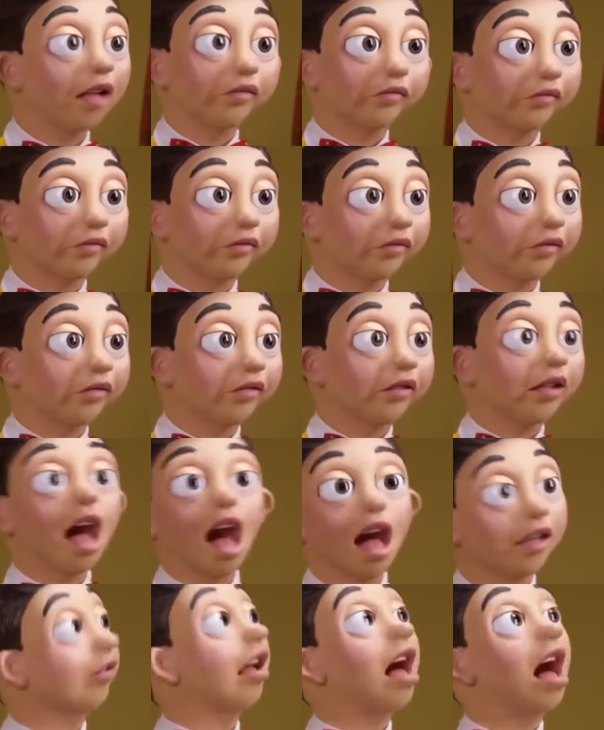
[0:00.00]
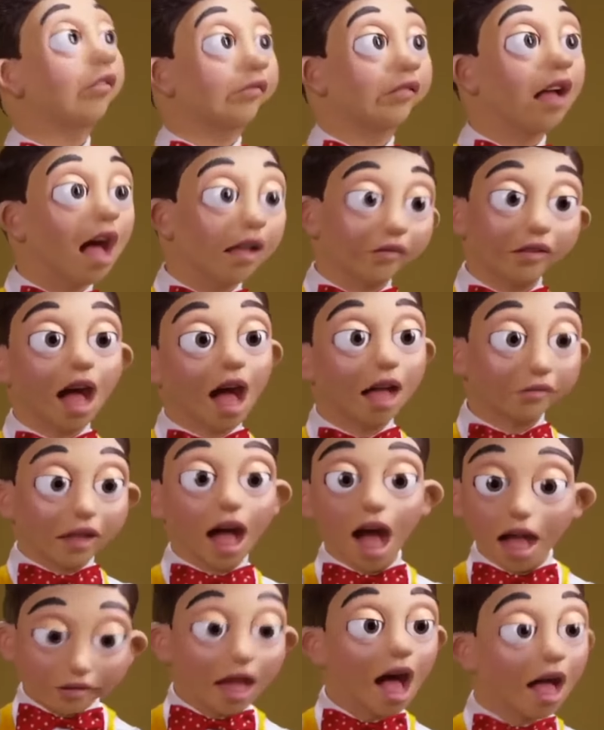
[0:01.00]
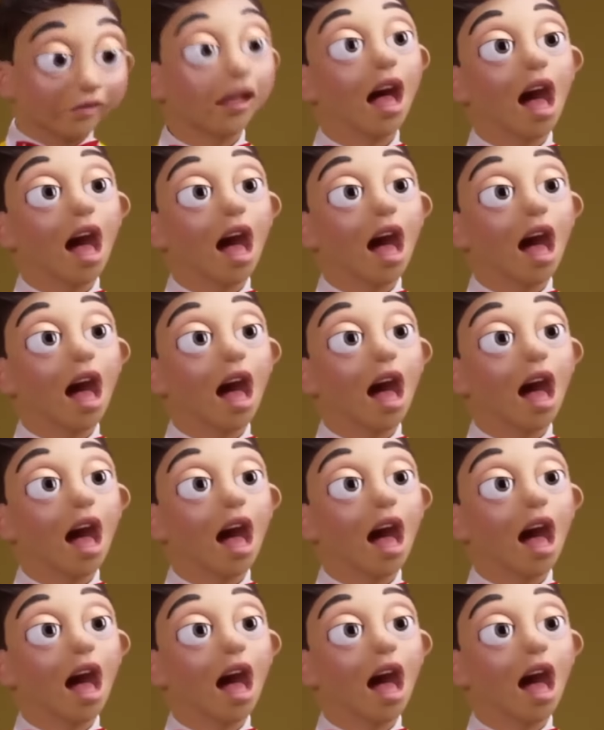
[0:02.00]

Oh, so I only need to take your